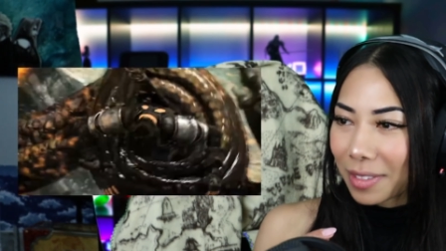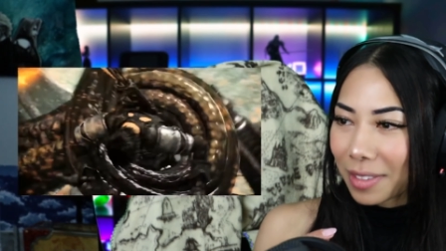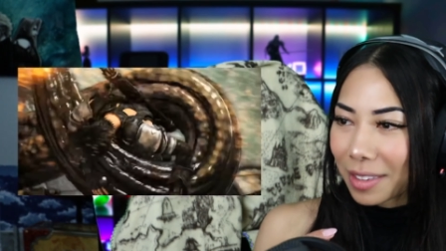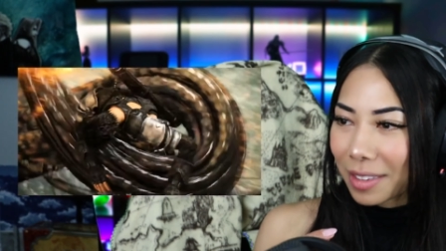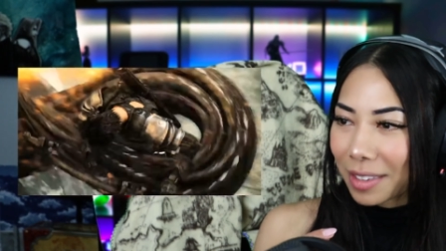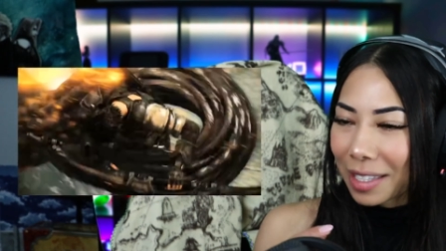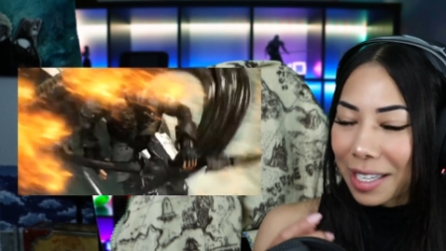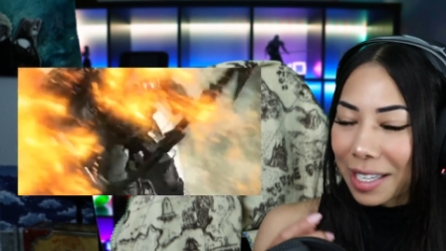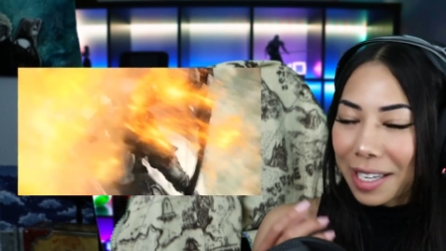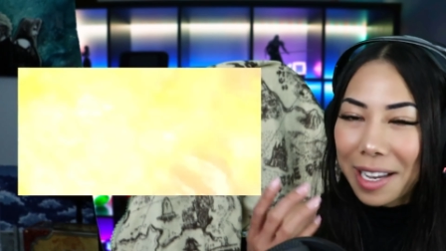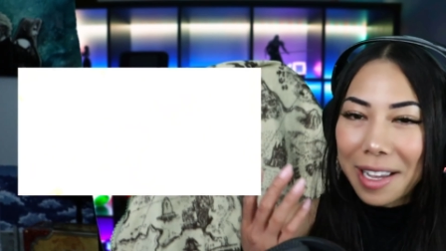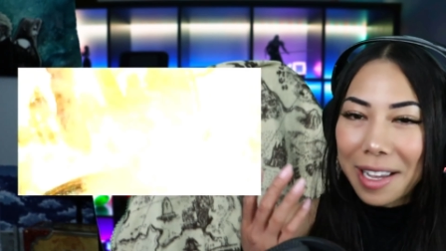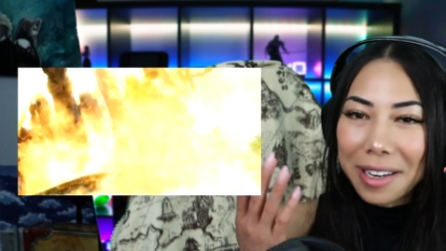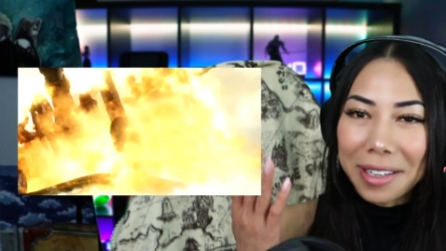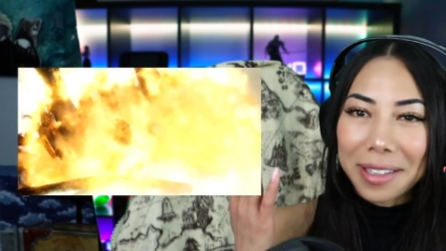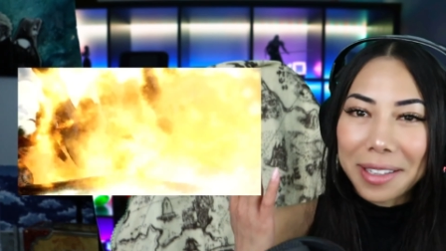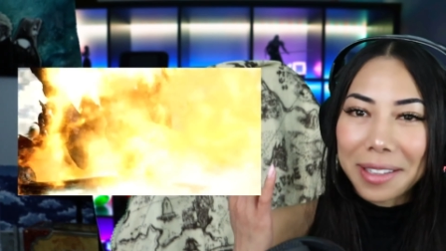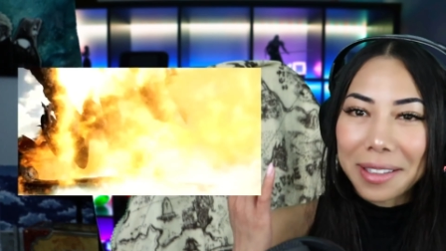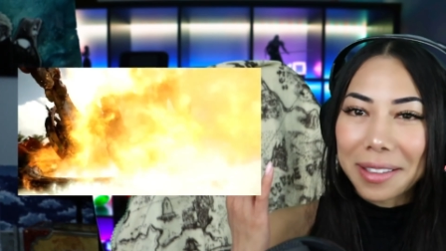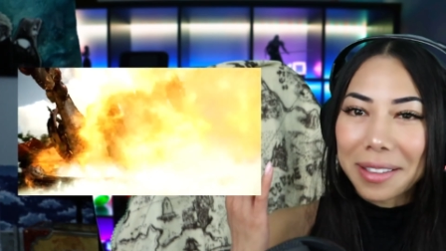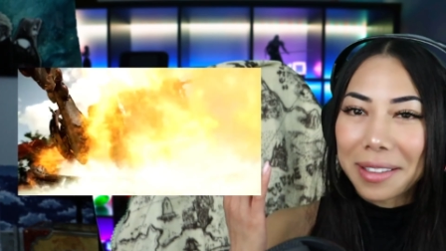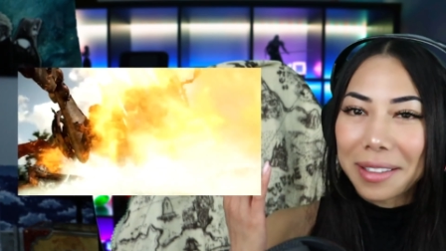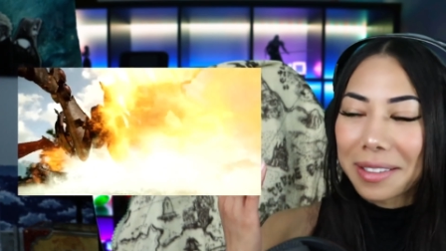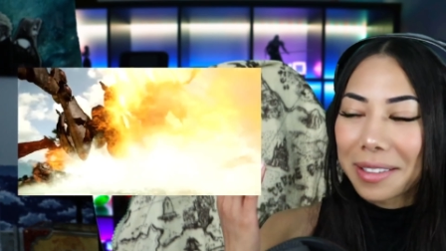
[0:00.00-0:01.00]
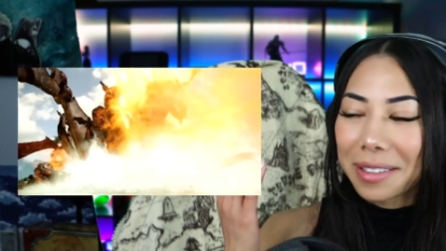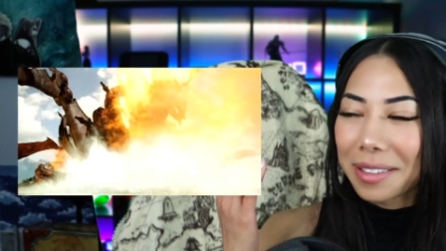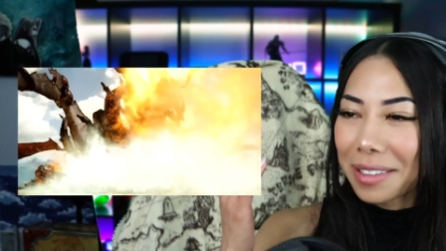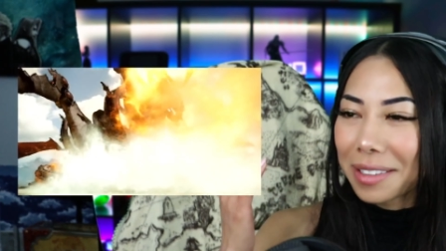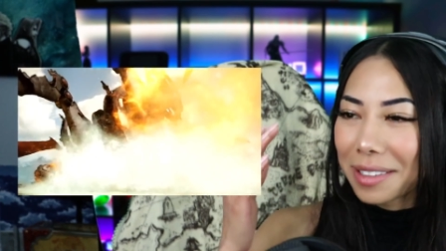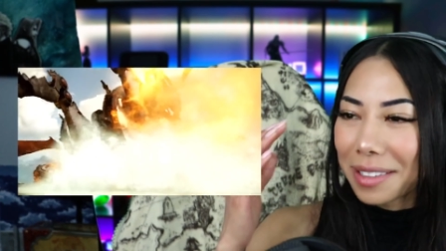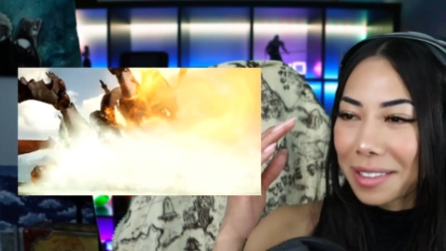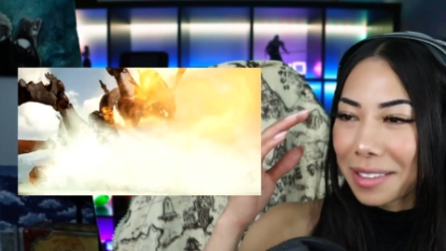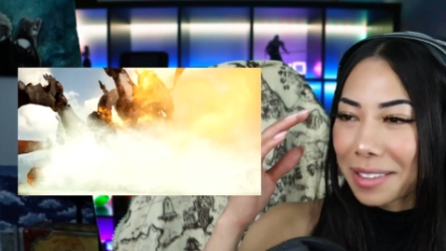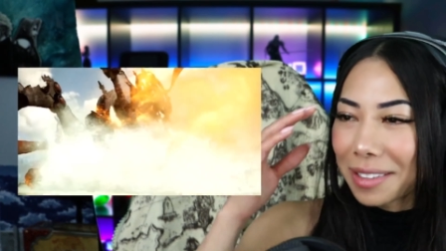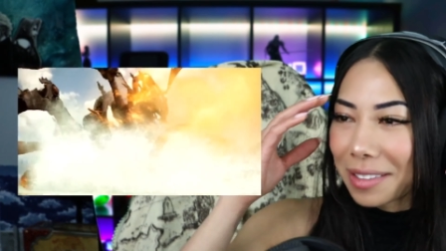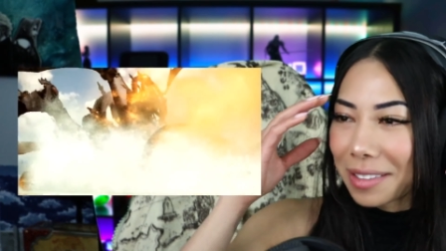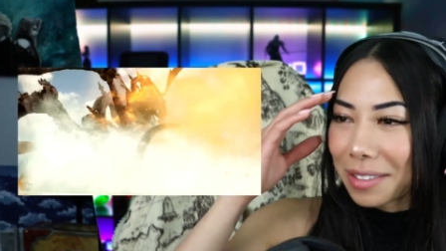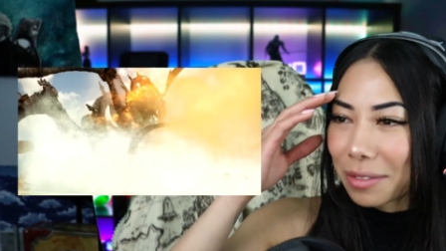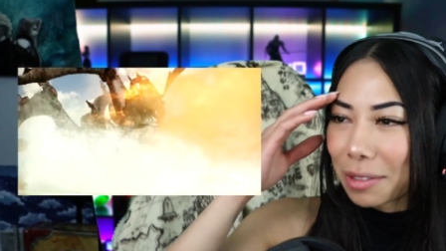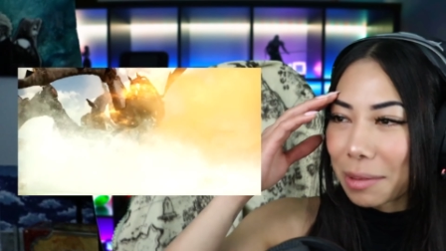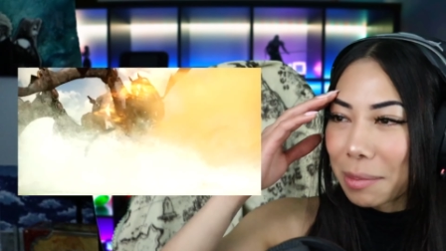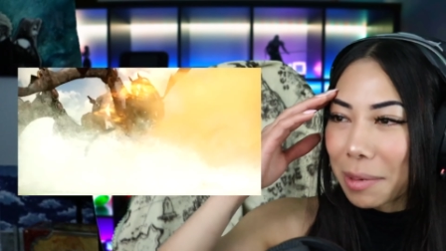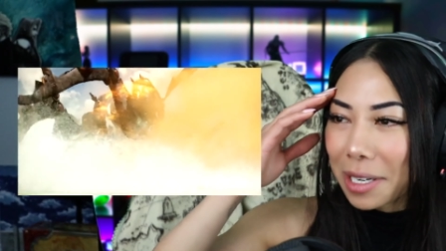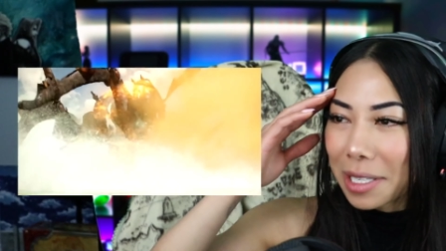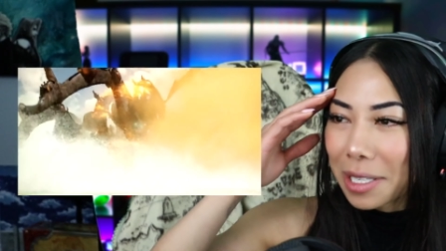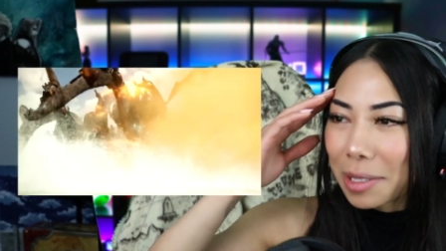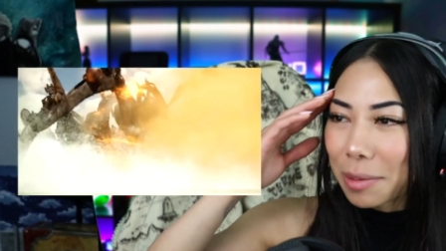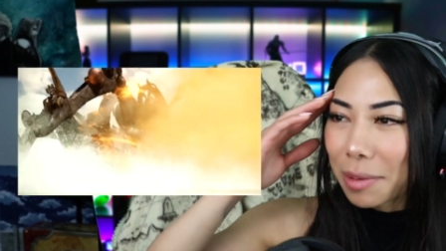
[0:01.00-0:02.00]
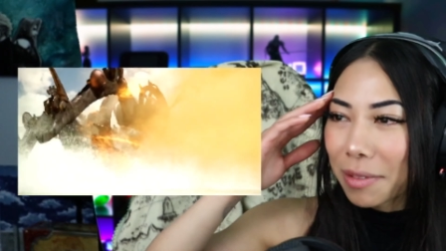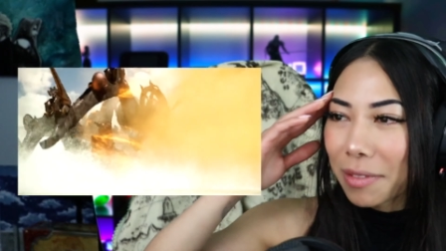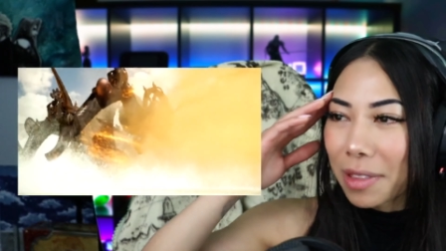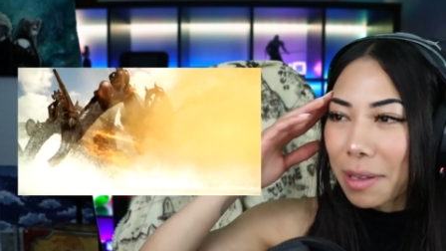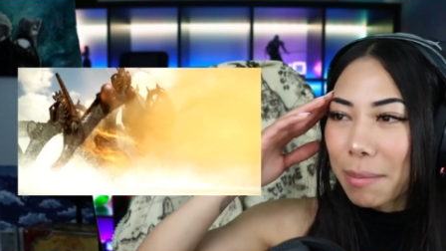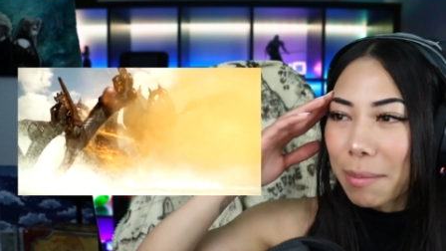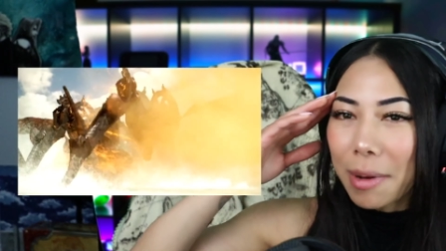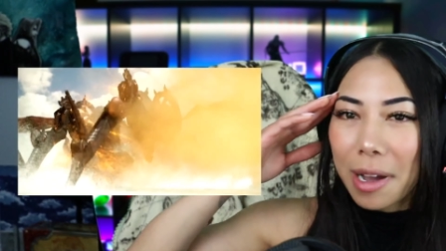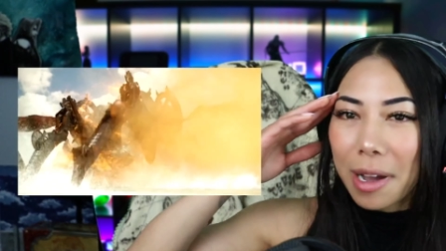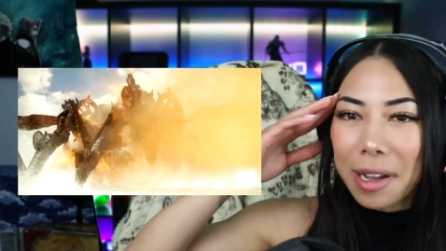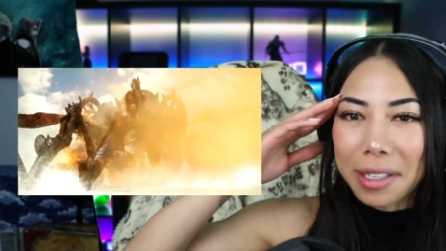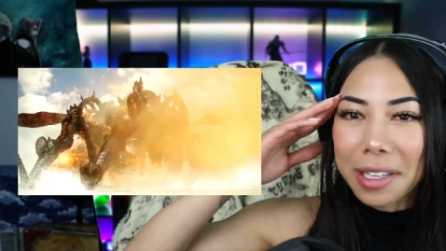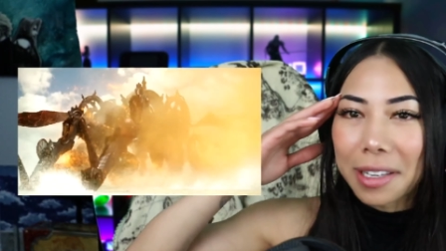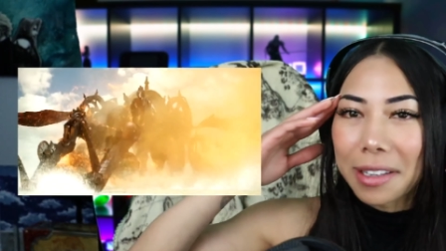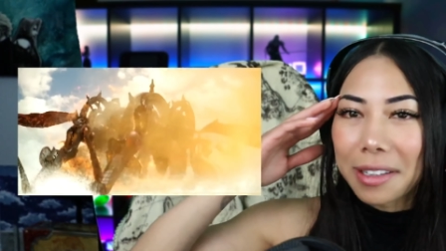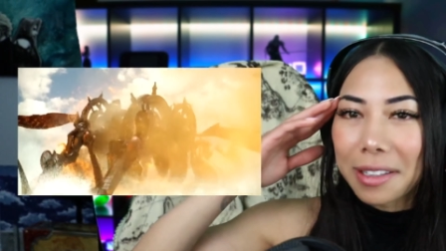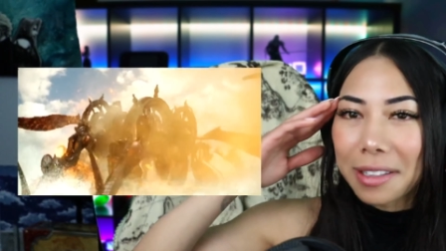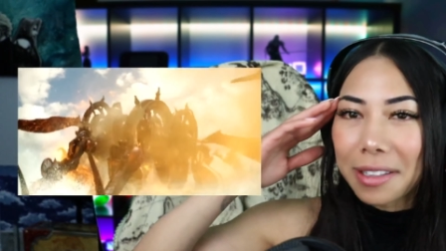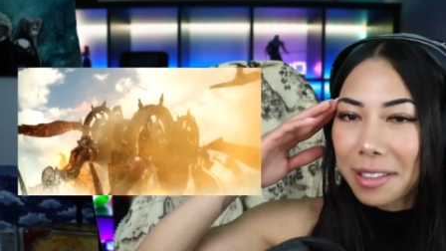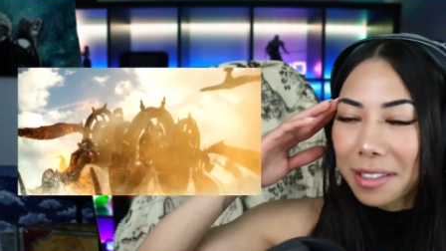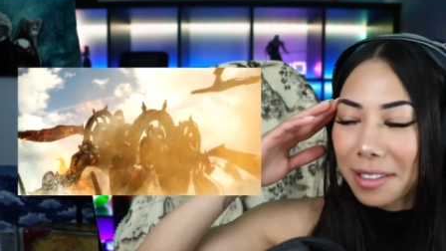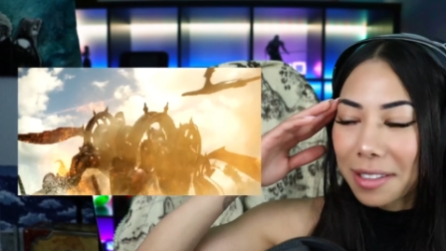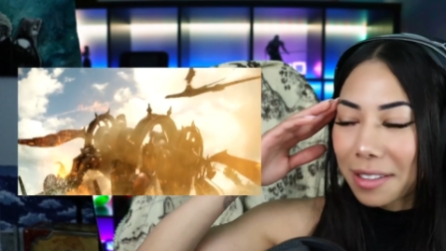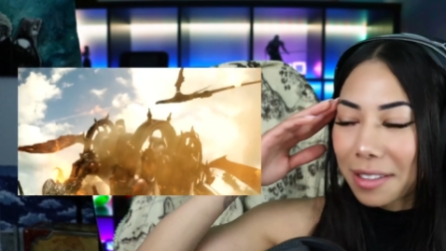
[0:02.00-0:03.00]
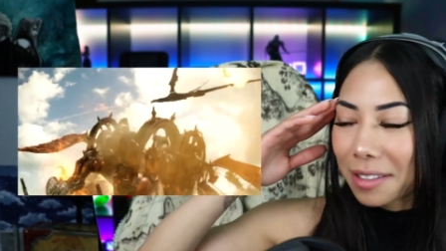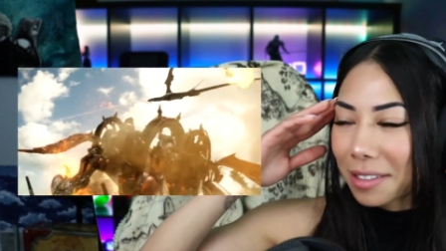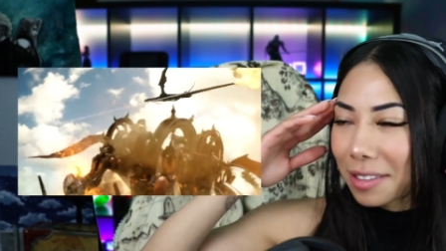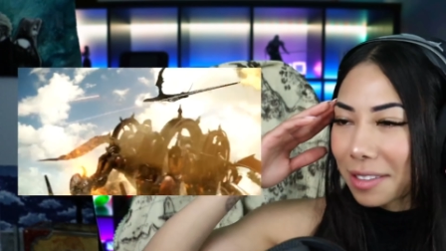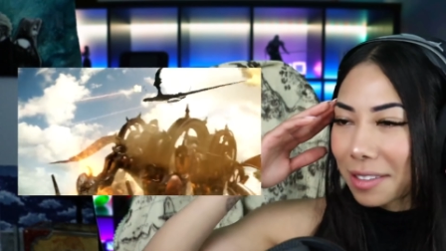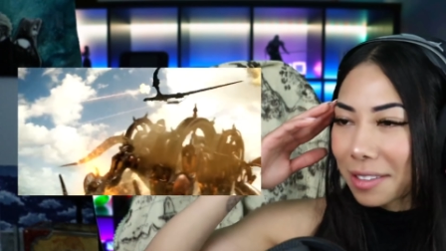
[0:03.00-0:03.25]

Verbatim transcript: That kind of reminds me of the Machina